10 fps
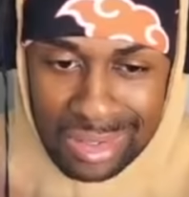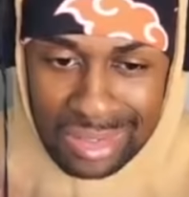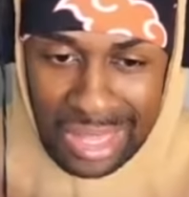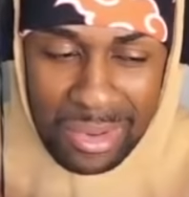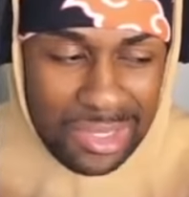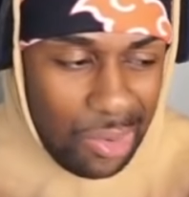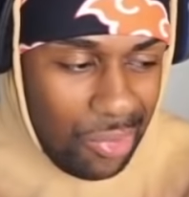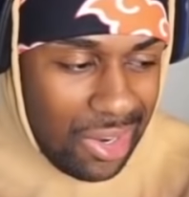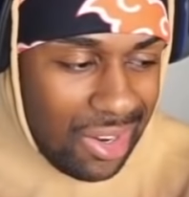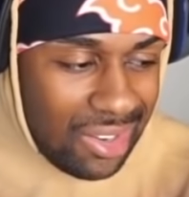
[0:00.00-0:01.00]
That was a
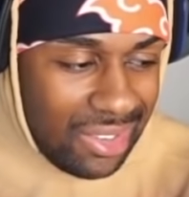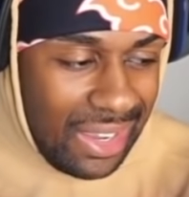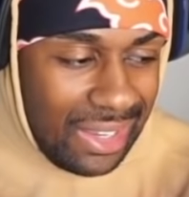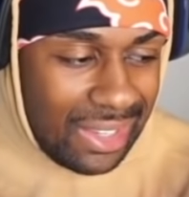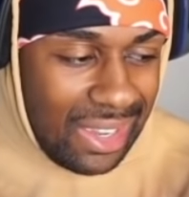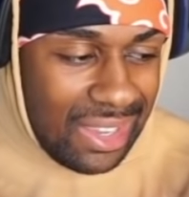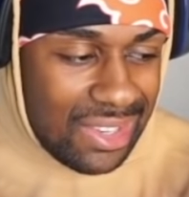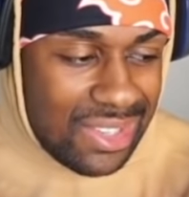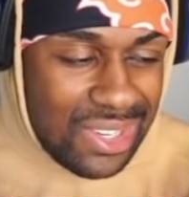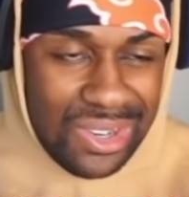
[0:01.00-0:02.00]
weird like
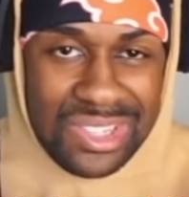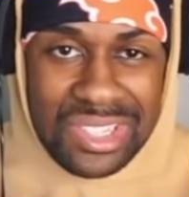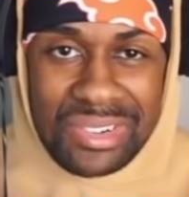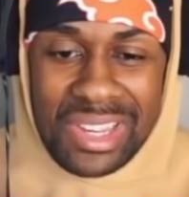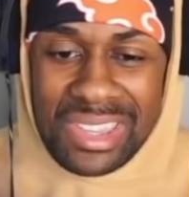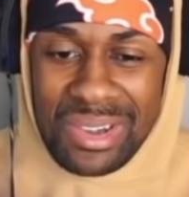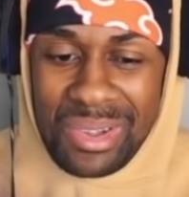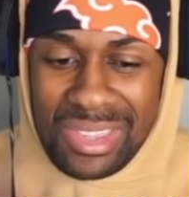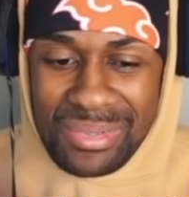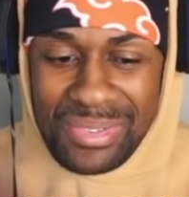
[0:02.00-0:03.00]
insertion right there.
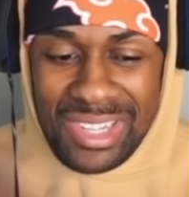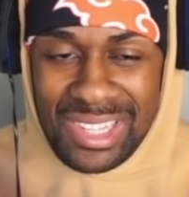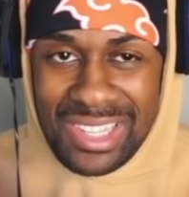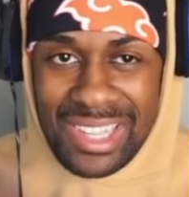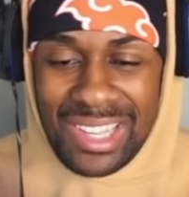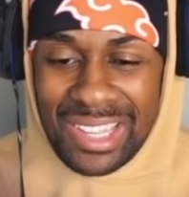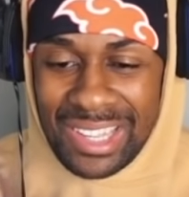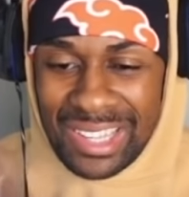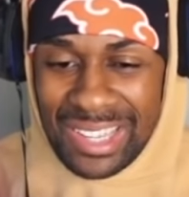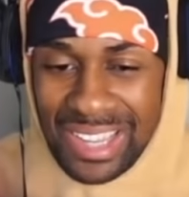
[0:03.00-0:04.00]
What the fuck?
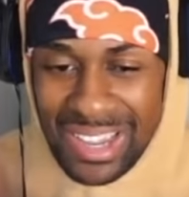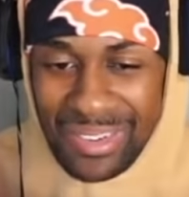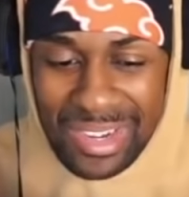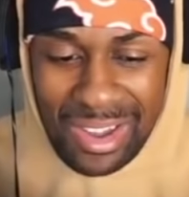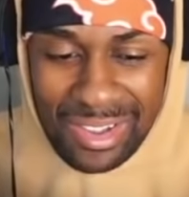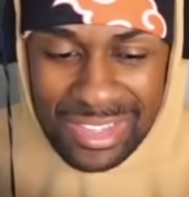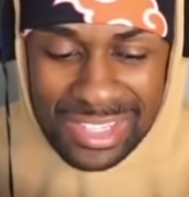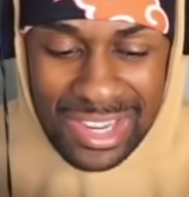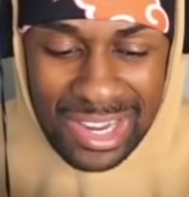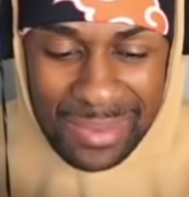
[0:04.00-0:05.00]
We're not gonna
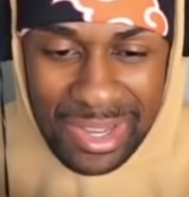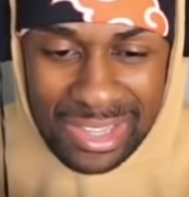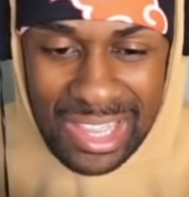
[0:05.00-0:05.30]
just talk about